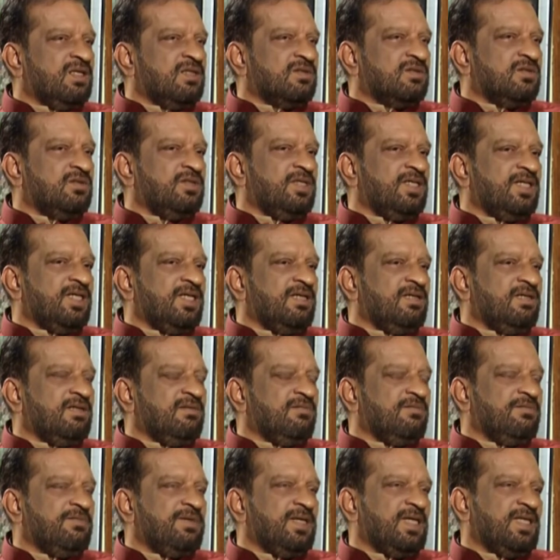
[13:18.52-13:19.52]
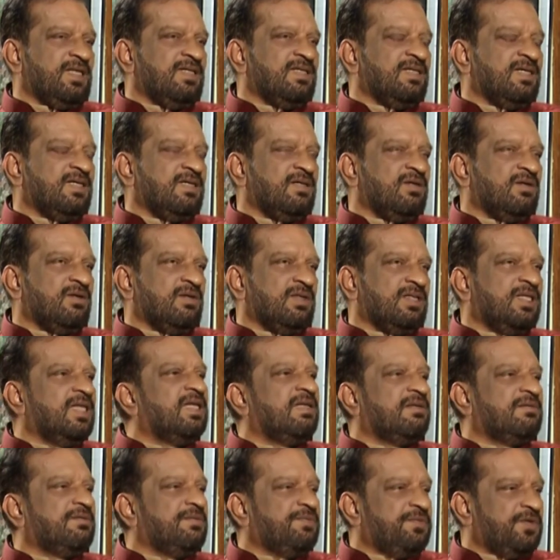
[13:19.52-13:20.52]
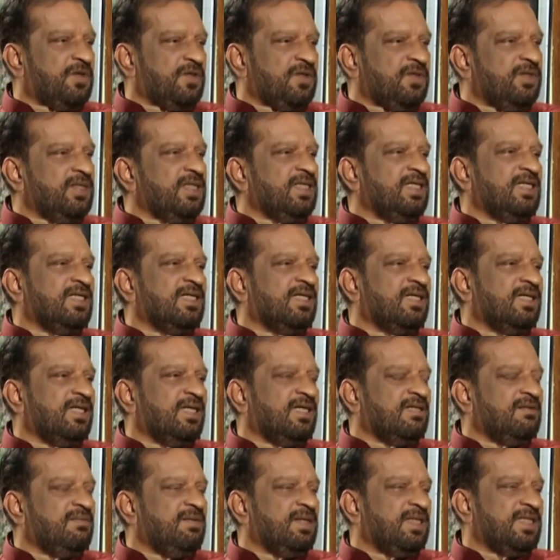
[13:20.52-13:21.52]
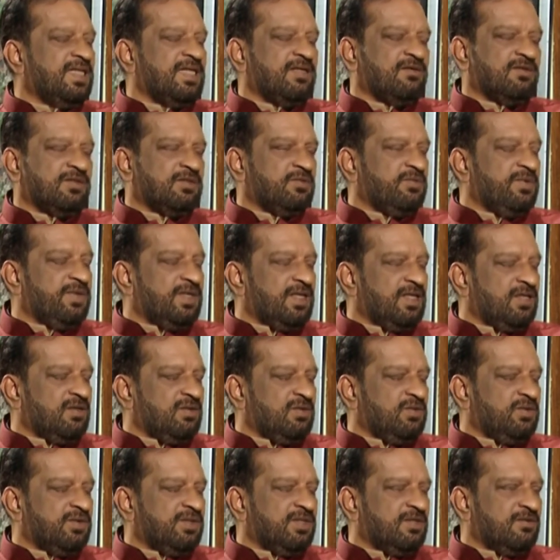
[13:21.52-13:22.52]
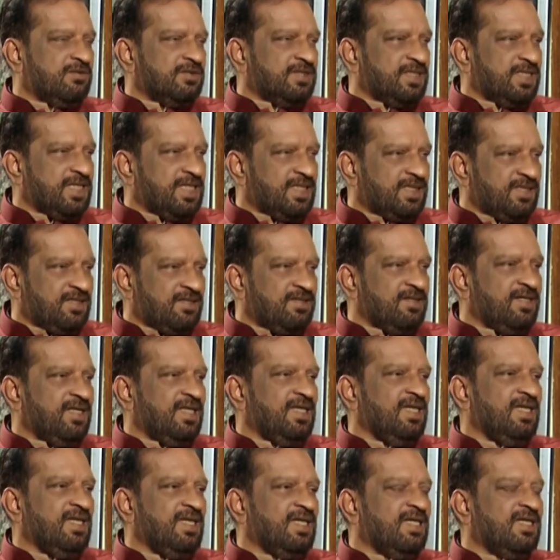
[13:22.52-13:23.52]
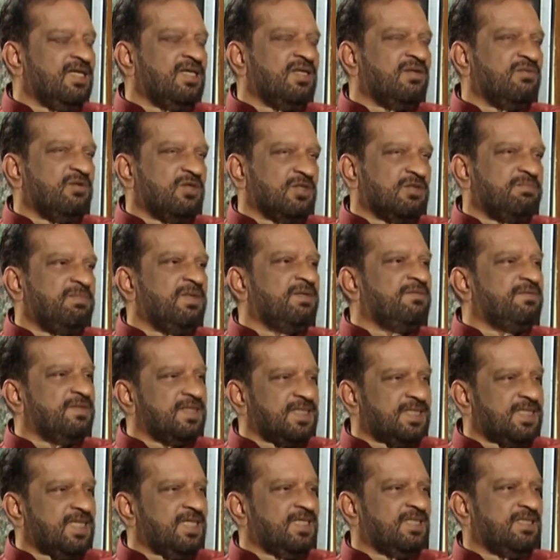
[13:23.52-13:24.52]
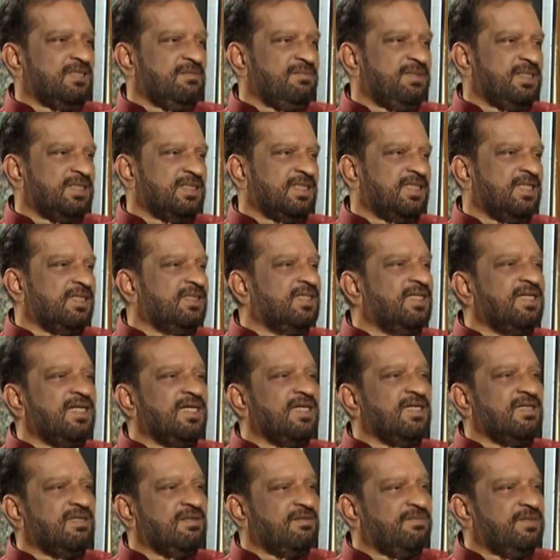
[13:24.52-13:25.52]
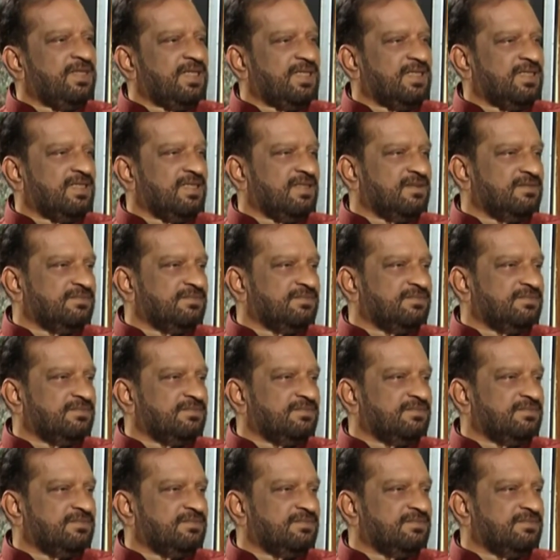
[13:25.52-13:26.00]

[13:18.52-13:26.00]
So then I went. I got the following year. I had that was in 2003. Was my first exhibition at the Lionel went.